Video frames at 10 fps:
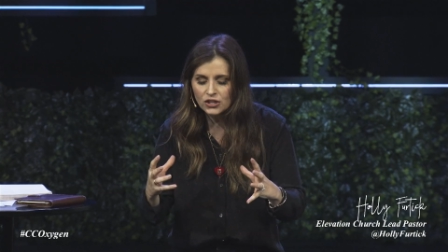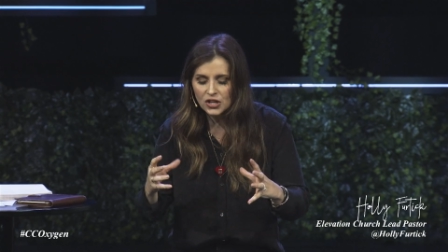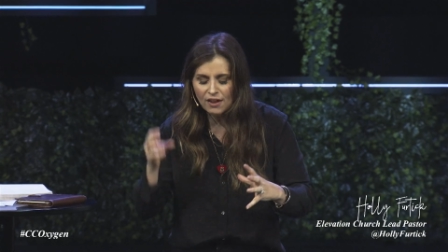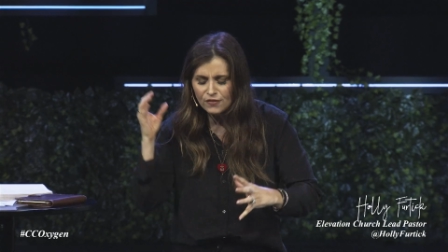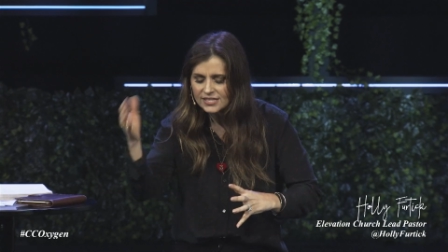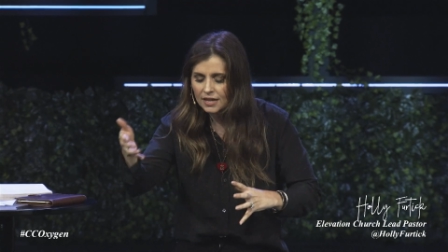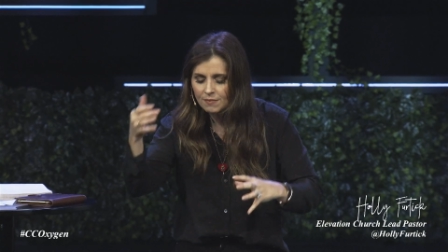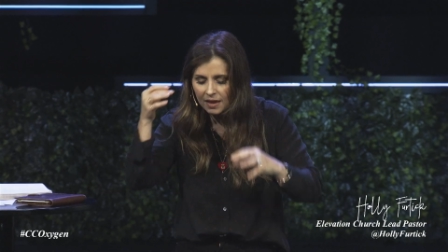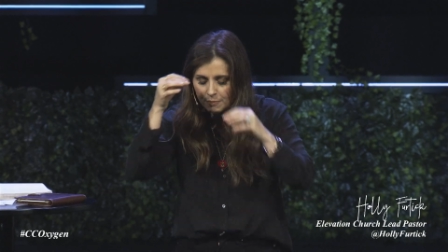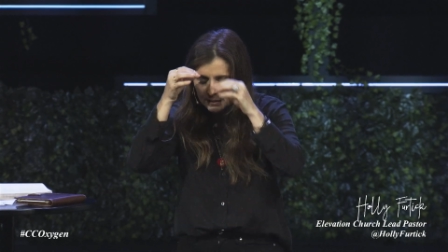Every time
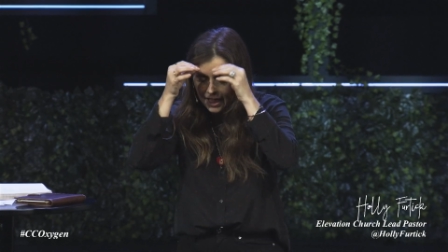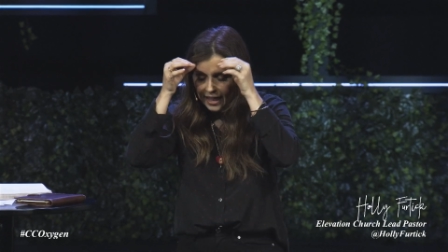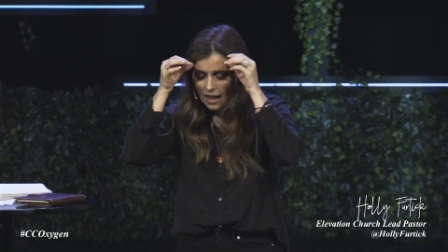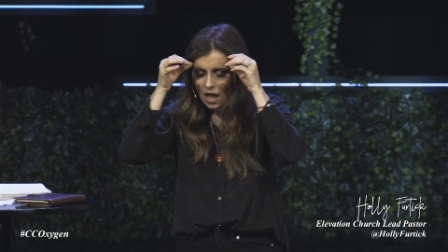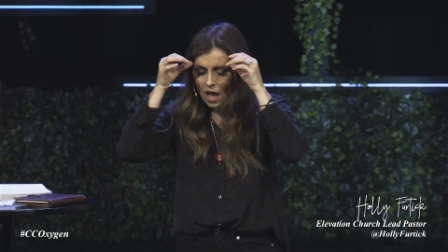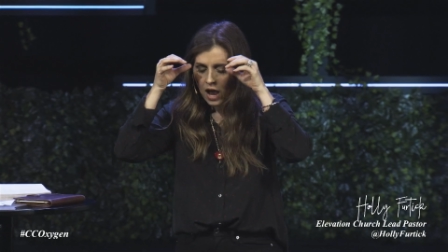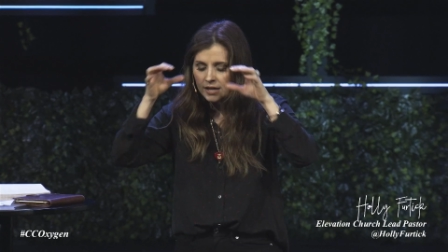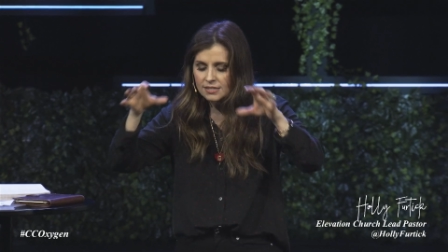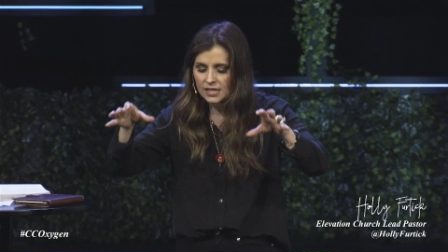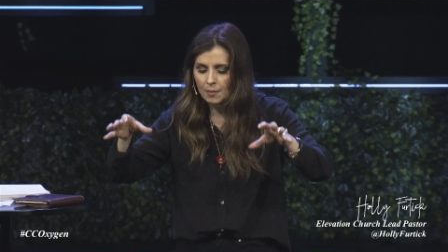they play
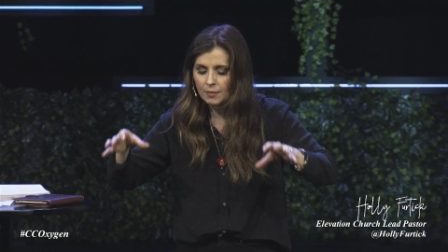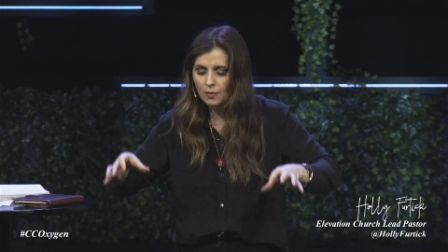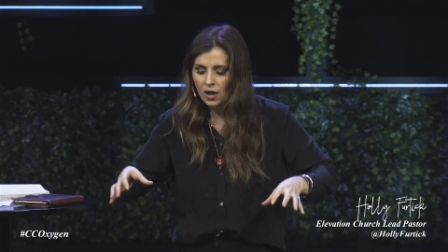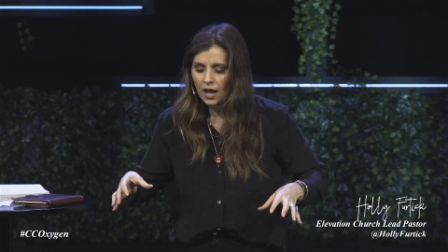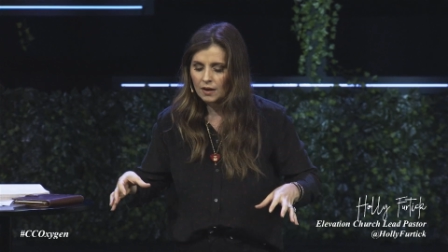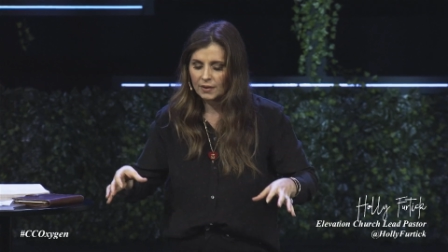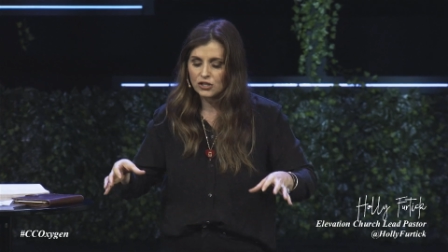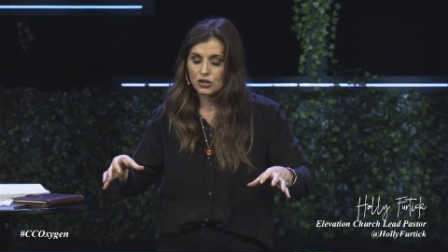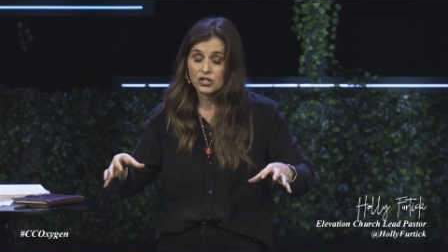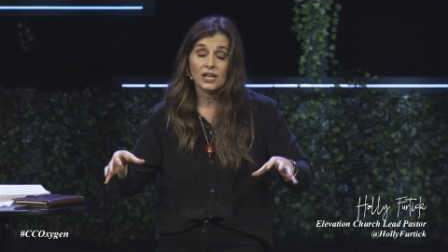Unstoppable God in my
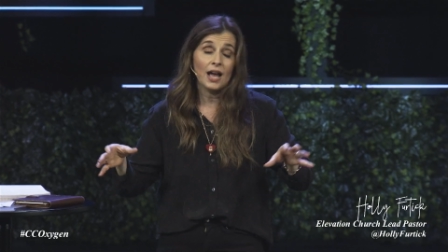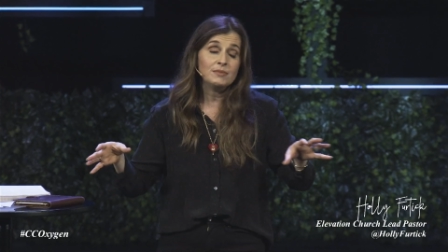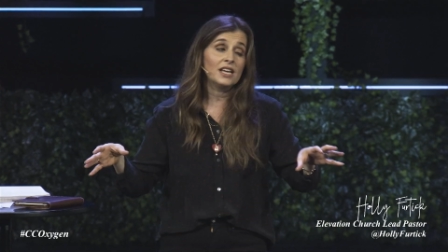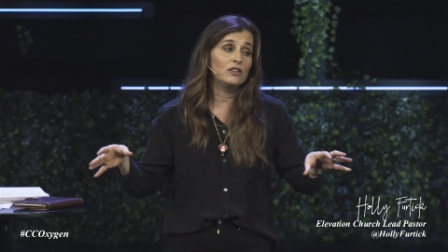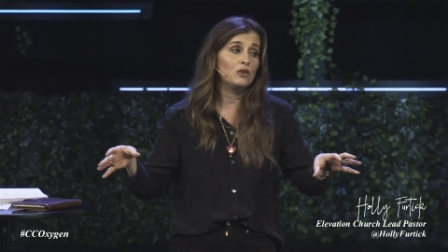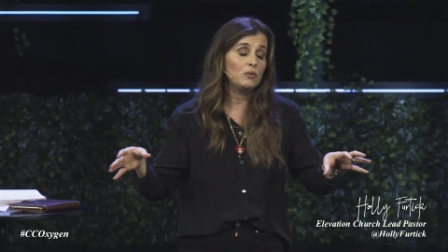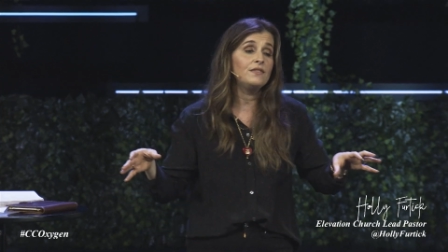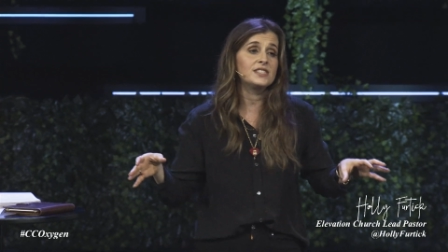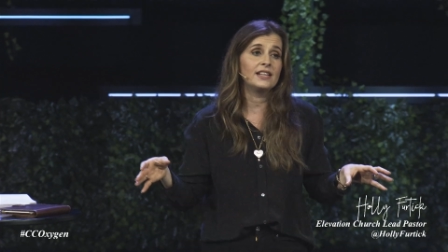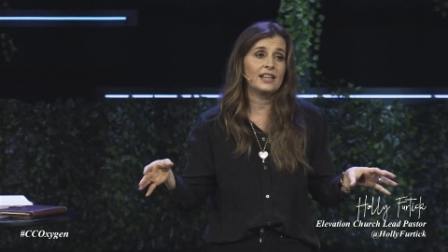church, and I'm telling you,
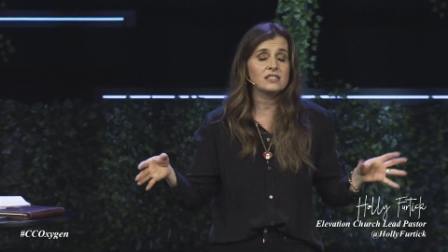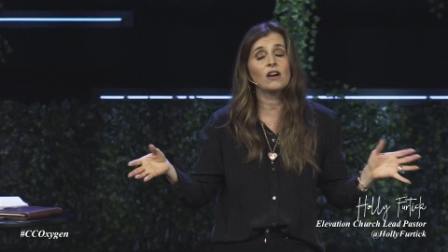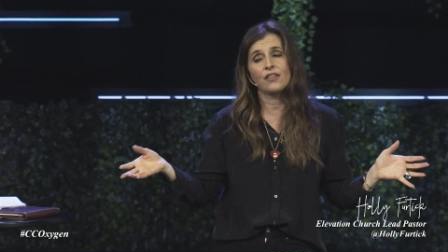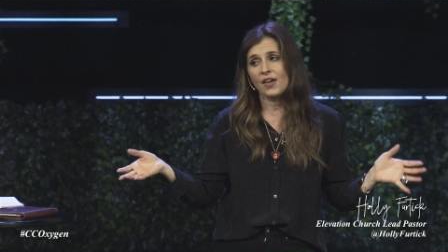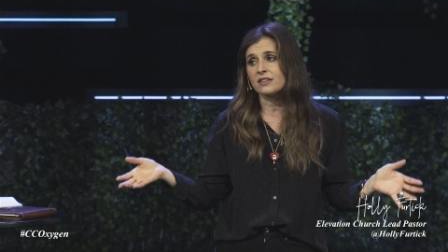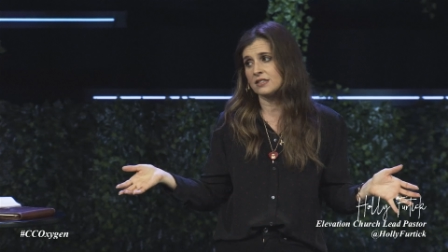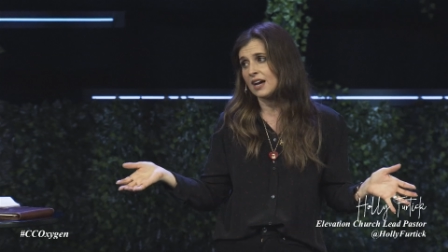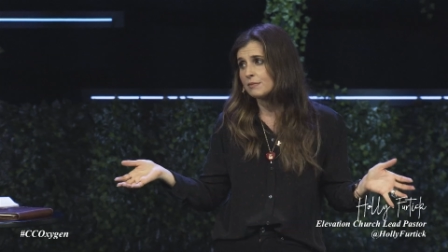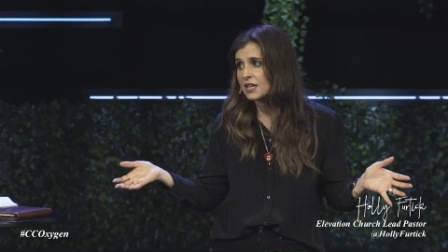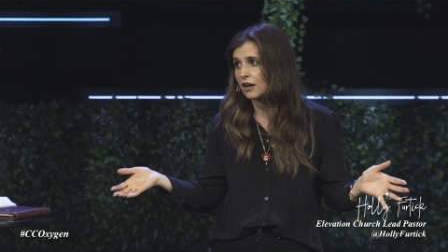we've sang that song 1,000
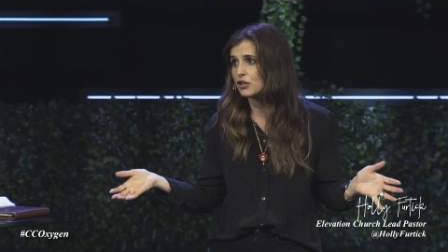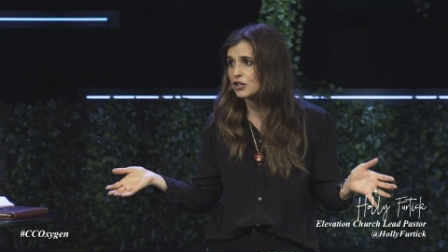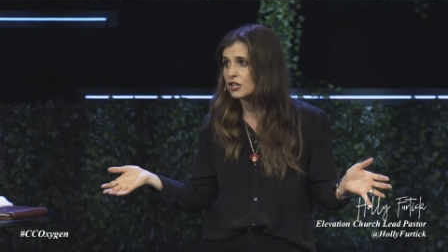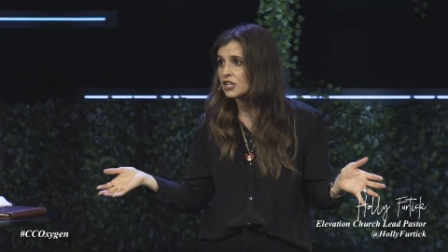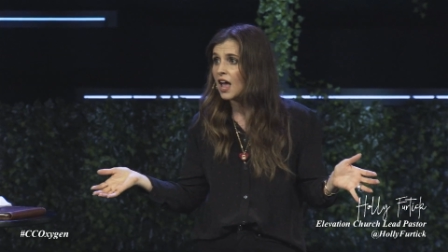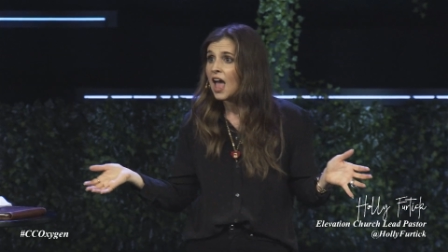times at our church.